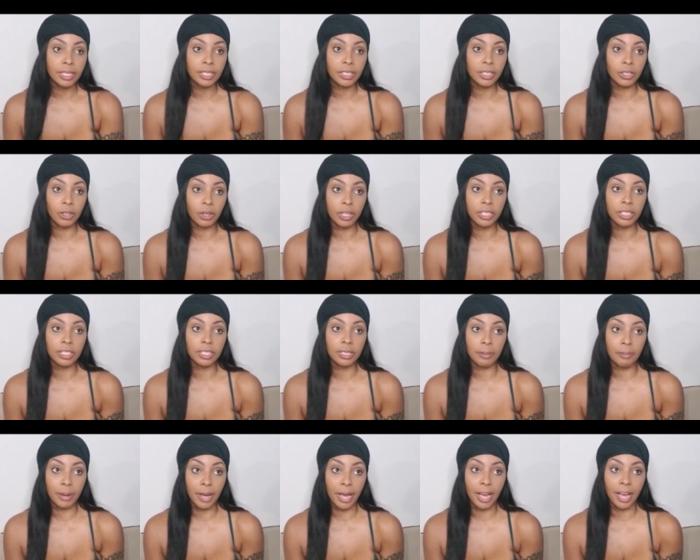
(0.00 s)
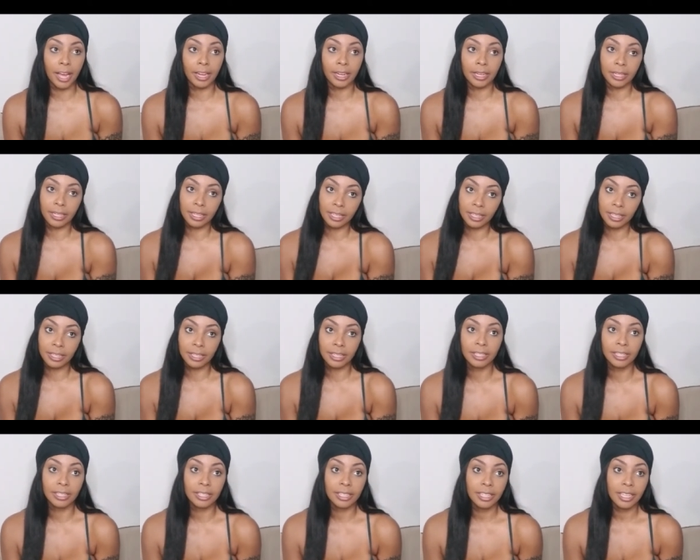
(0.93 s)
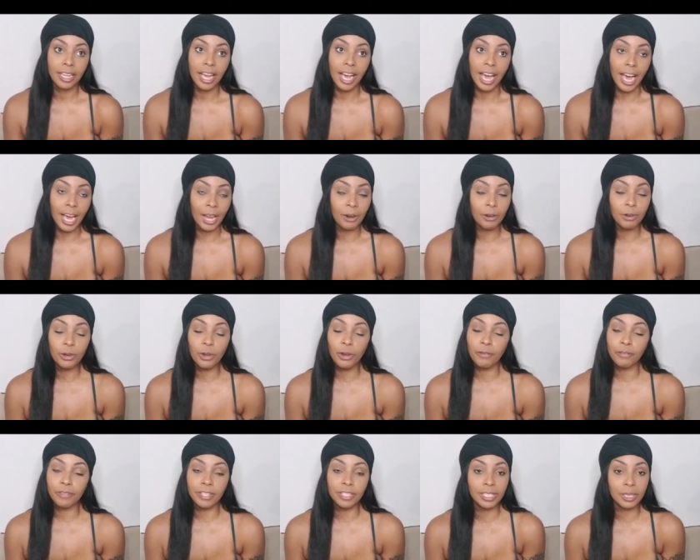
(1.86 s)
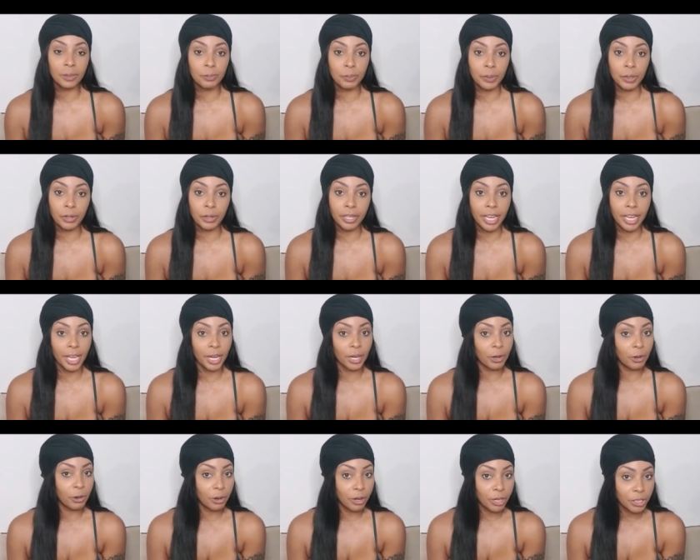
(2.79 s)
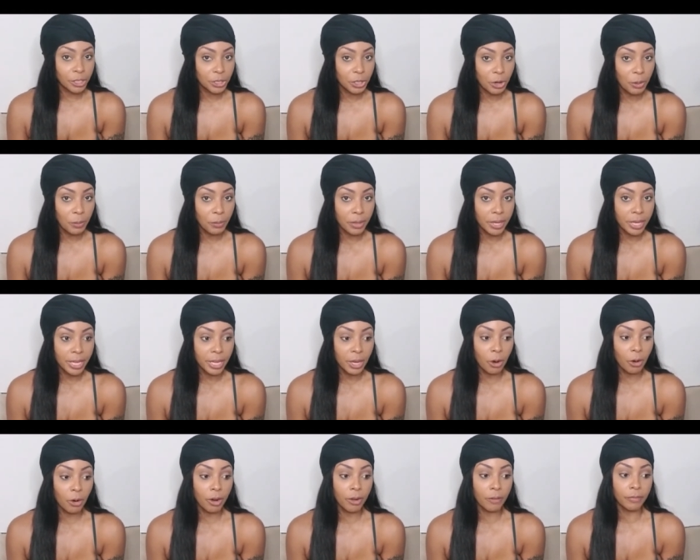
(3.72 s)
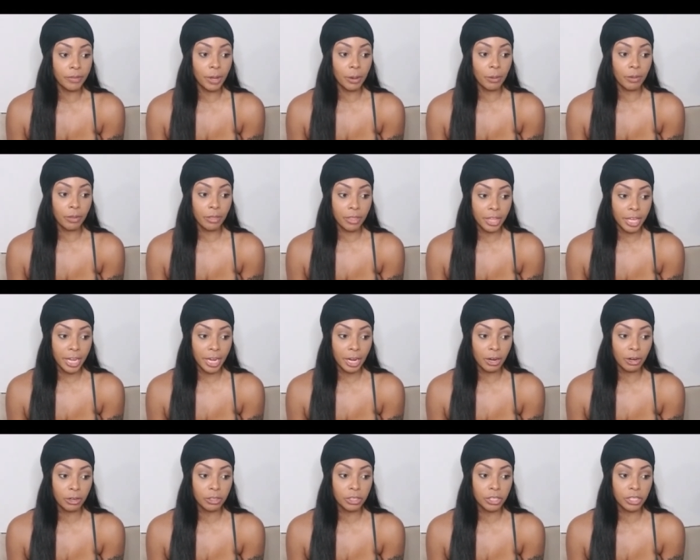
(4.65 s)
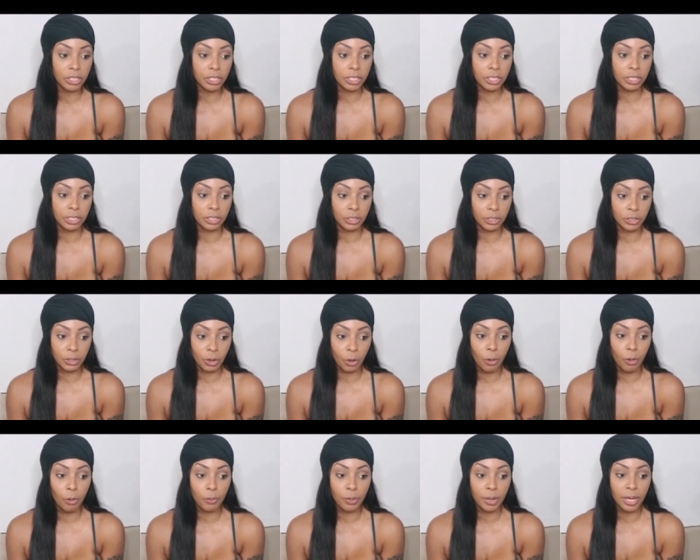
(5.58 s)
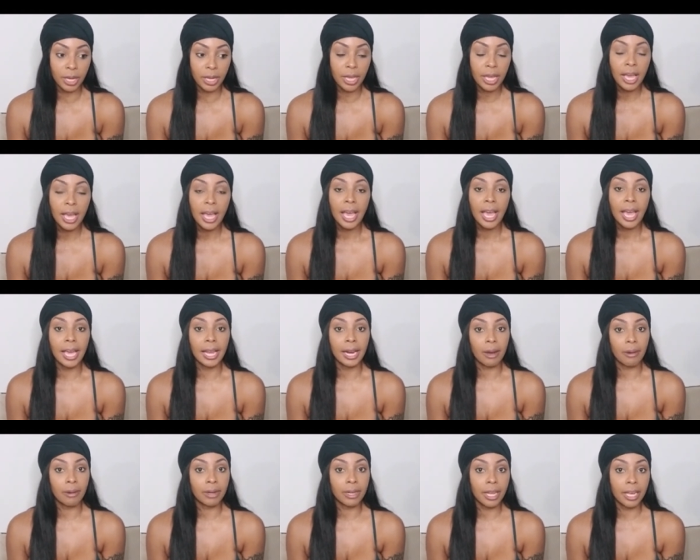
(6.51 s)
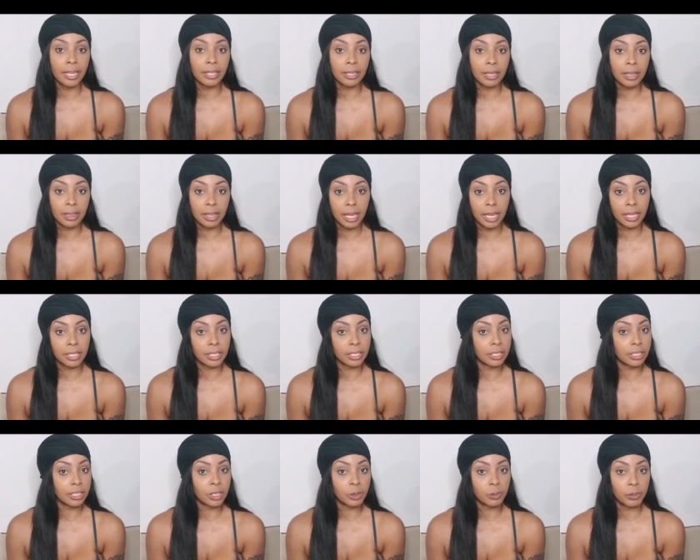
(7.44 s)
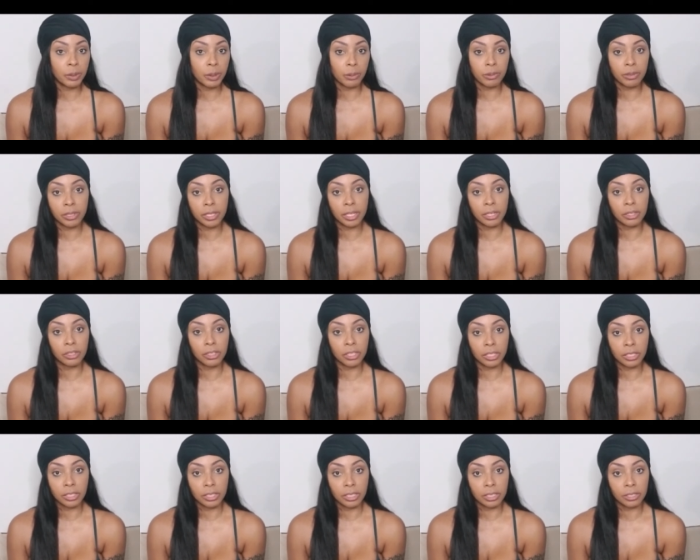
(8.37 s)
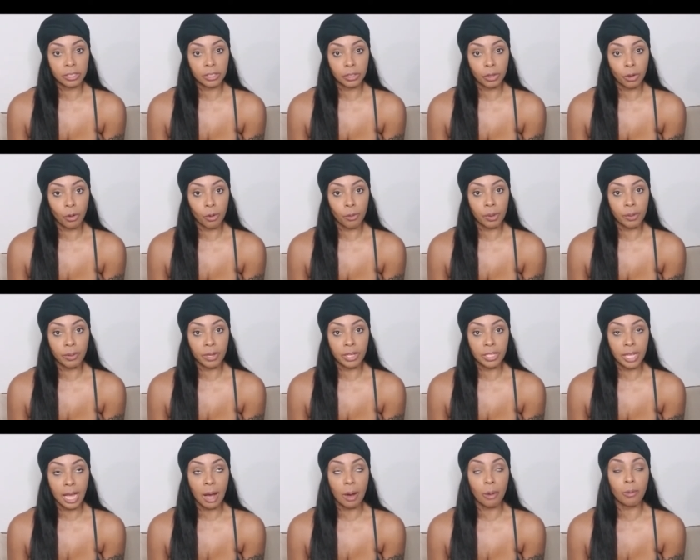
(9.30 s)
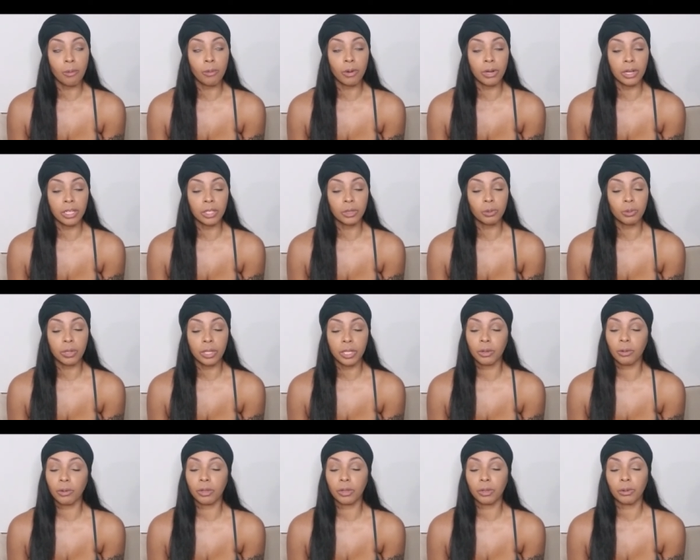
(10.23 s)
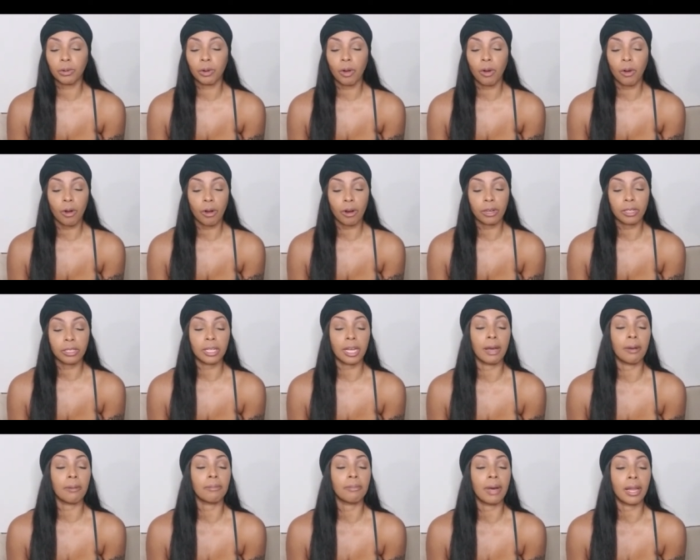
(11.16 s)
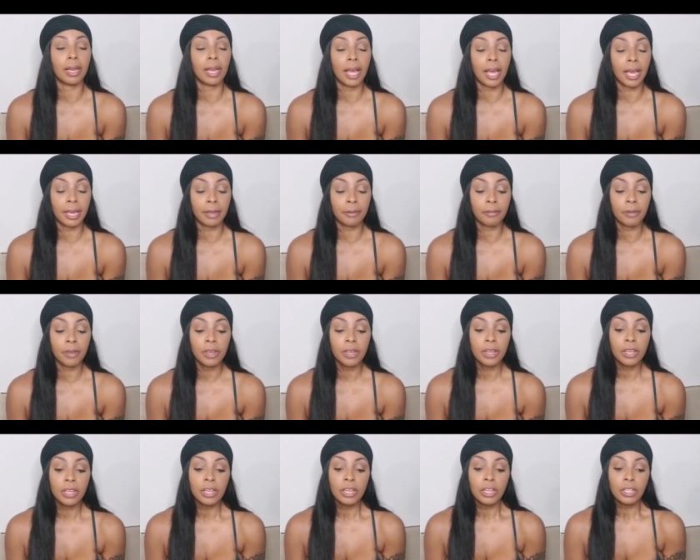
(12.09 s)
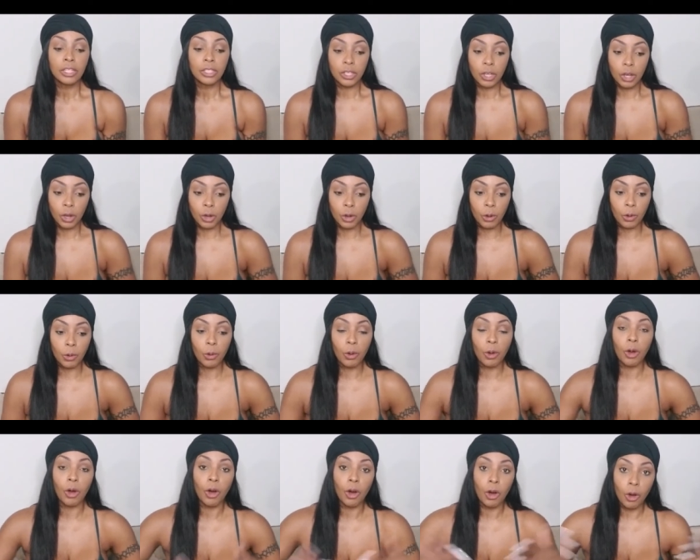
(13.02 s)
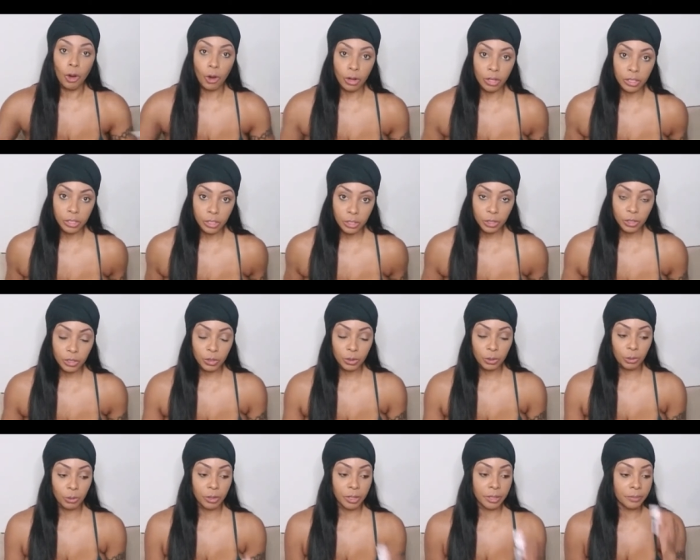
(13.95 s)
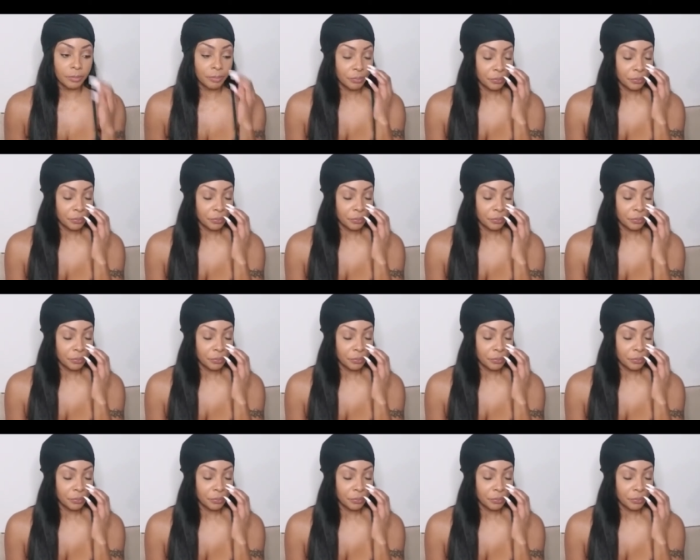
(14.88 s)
so this is about, I don't know if this spirit had a crush on me or if they were there just to console me. And I would like to think that this spirit was there just to console me because I was really going through a hard time in my life. So on to the story.